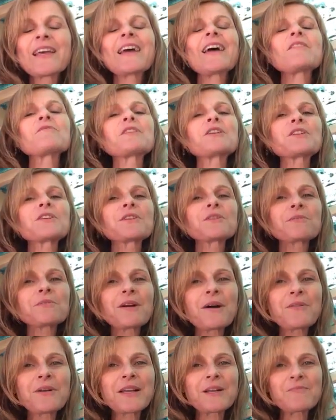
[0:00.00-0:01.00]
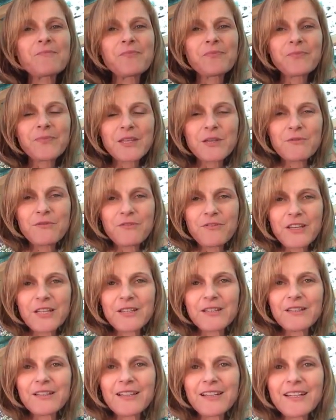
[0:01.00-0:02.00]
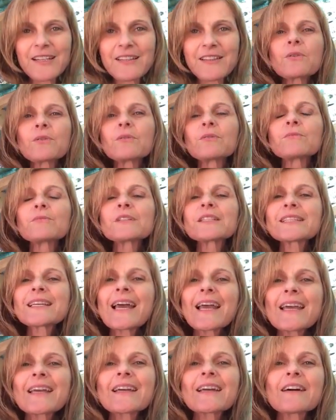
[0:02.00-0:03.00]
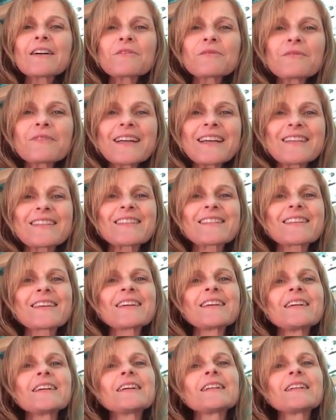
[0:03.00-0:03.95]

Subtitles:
And when you're growing, you feel, ooh, take a risk.